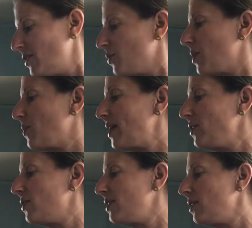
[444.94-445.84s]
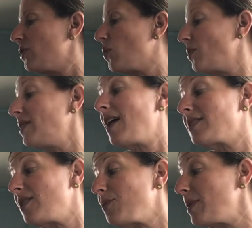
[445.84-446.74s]
Little Red Riding Hood,
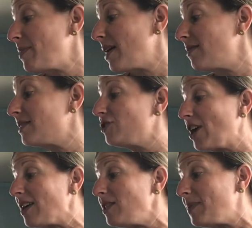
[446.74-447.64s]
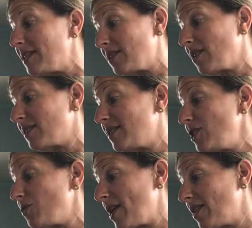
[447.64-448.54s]
Goldilocks and 3 Bears, Jack and the Beanstalk,
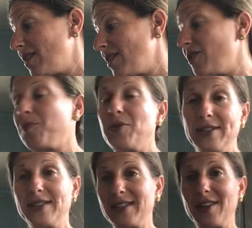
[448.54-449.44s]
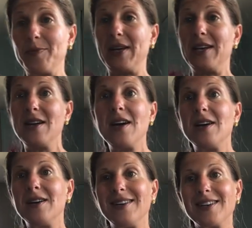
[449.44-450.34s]
Cinderella, The Princess and the Pea.
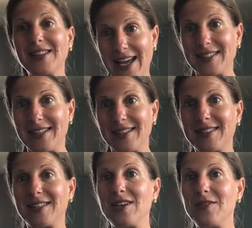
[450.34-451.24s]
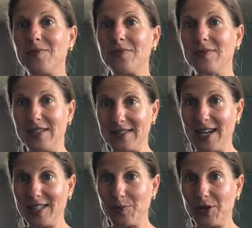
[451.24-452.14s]
Classics. Yeah. This
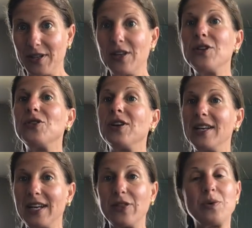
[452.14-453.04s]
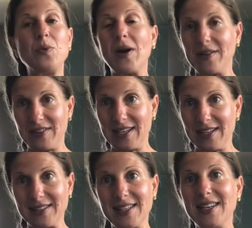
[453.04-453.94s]
size book, you're going to get through one of
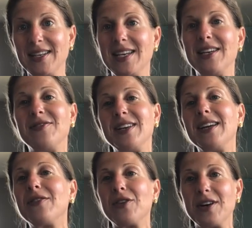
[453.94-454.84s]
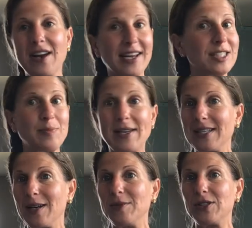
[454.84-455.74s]
these in an evening for a nice
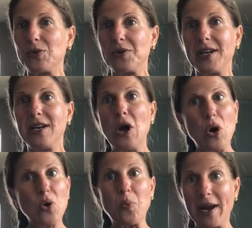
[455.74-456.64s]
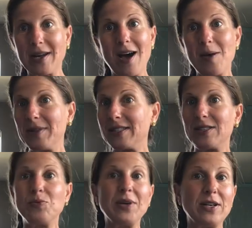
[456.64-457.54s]
bedtime story, or wake up,
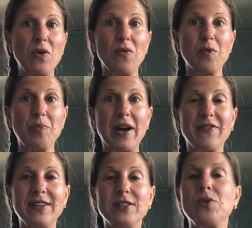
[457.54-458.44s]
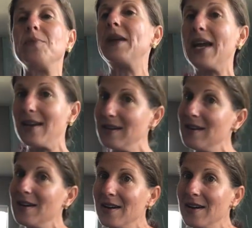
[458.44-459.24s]
let's read it over breakfast, or man,